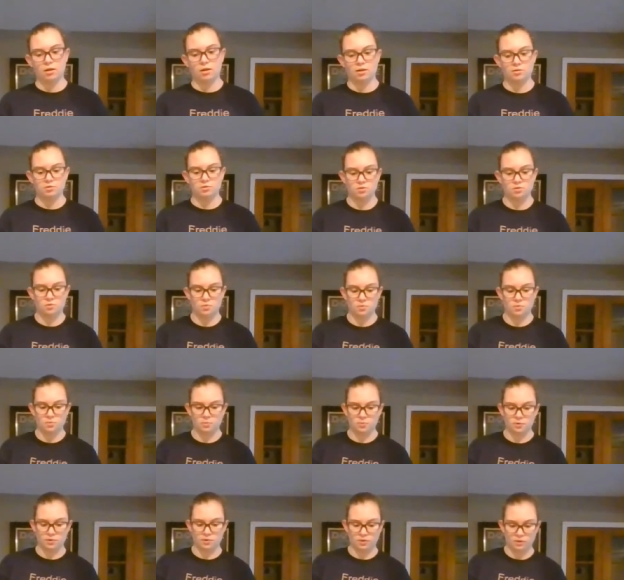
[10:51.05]
And
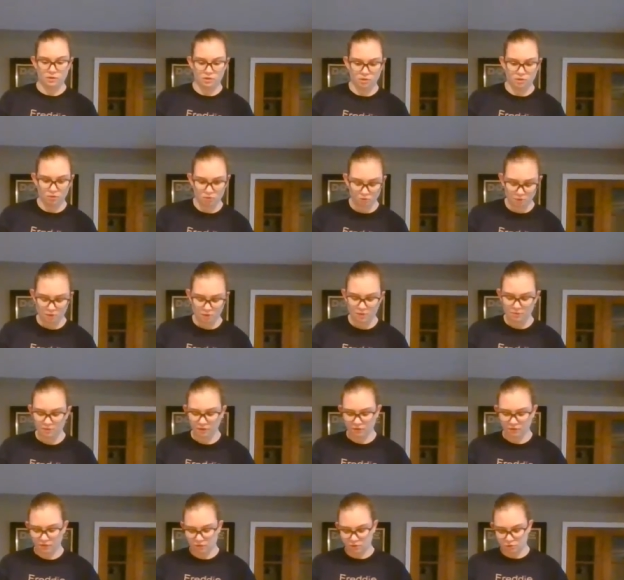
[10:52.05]
so the Green
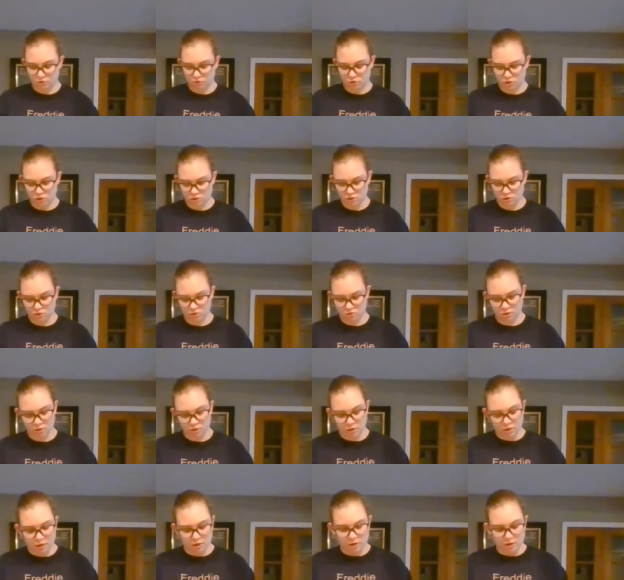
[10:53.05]
Revolution
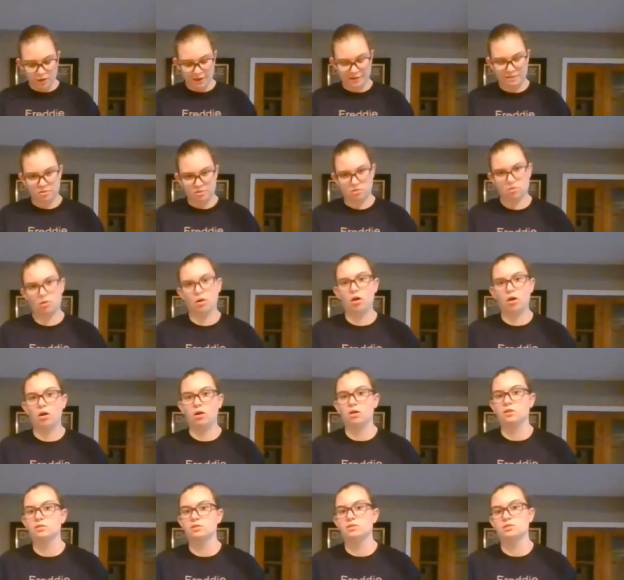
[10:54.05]
has
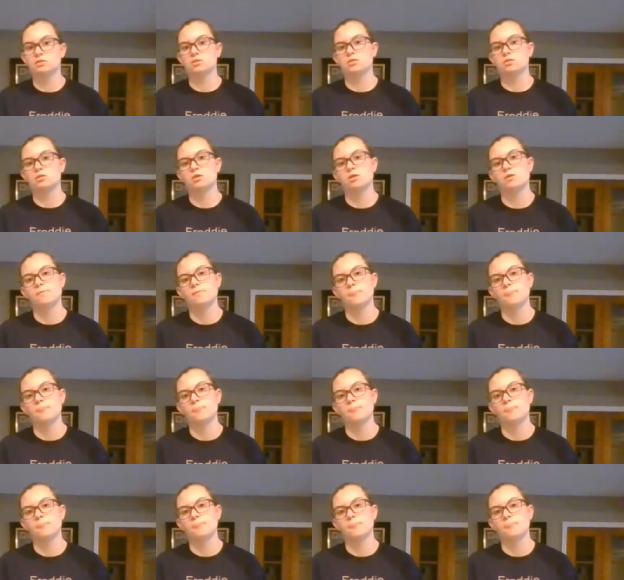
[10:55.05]
caused